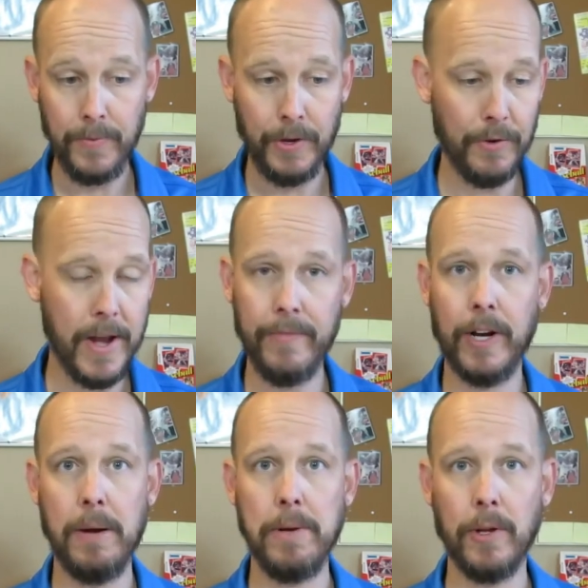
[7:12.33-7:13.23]
you're never
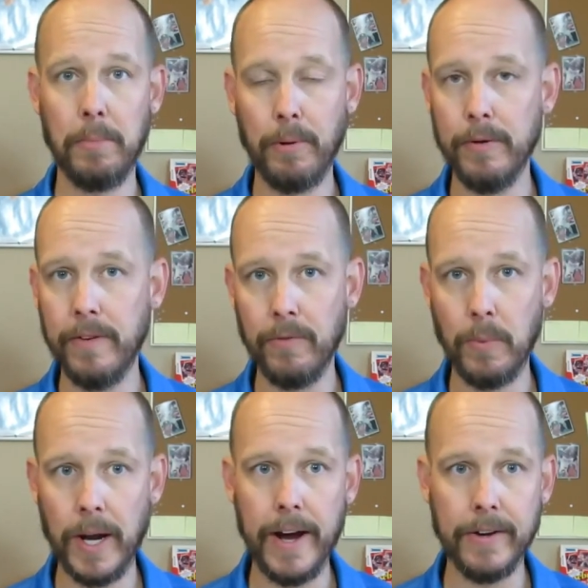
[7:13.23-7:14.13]
going to be able to prove it from
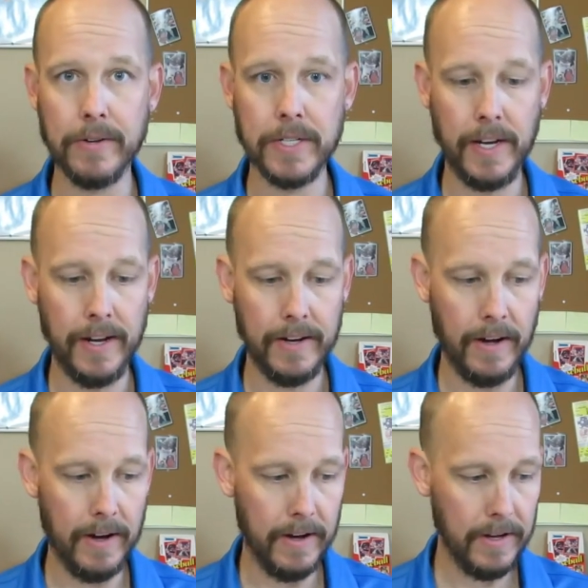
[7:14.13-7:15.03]
what I understand.
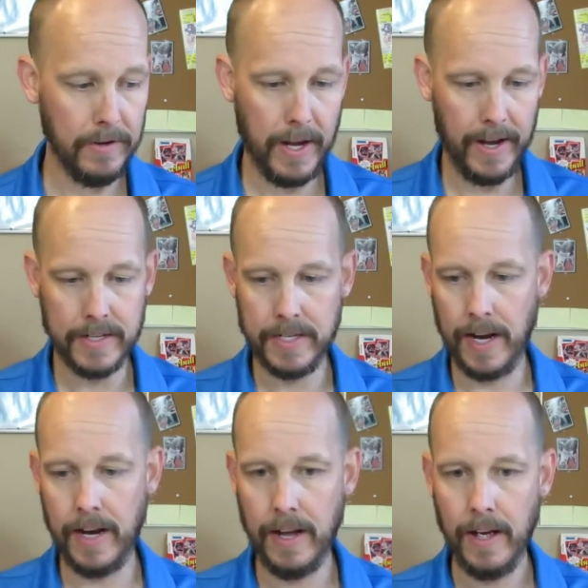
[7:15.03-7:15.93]
You can't
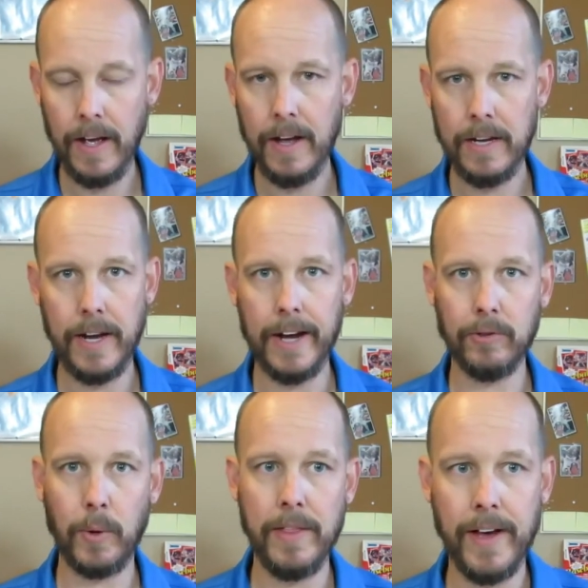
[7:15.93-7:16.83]
say you got
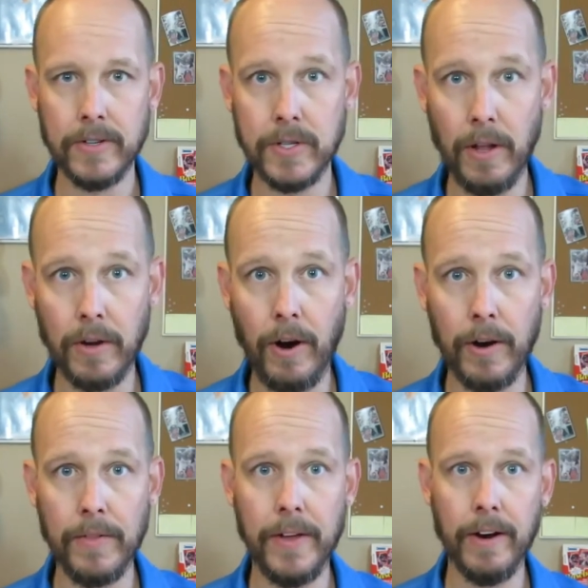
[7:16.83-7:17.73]
a $20,000
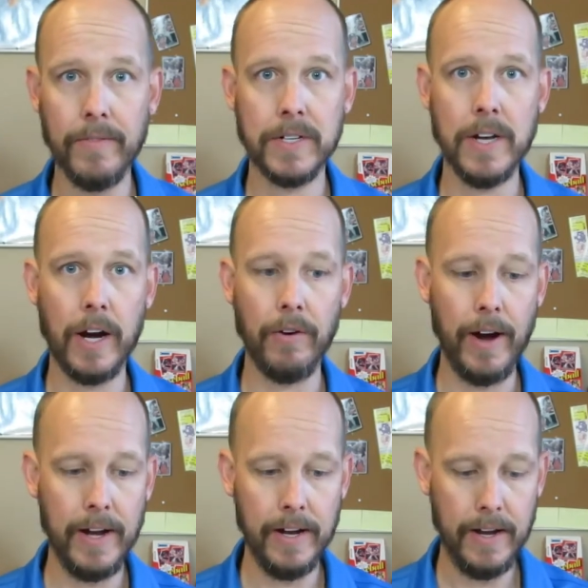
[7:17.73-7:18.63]
card in there if it's not
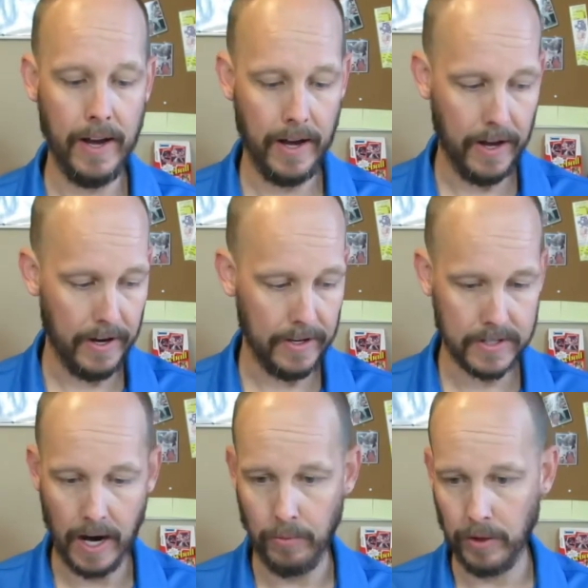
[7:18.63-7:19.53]
graded and
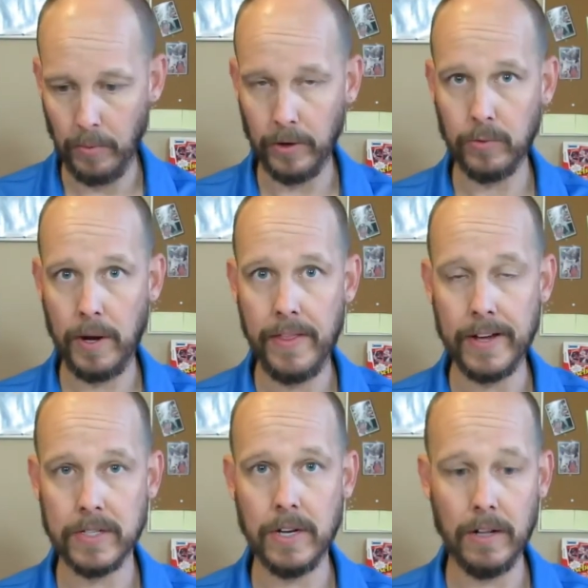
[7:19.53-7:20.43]
it's not really worth
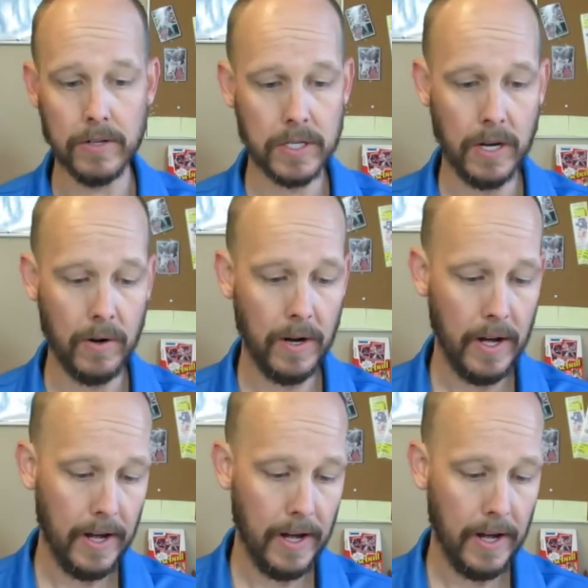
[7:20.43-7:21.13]
$20,000. So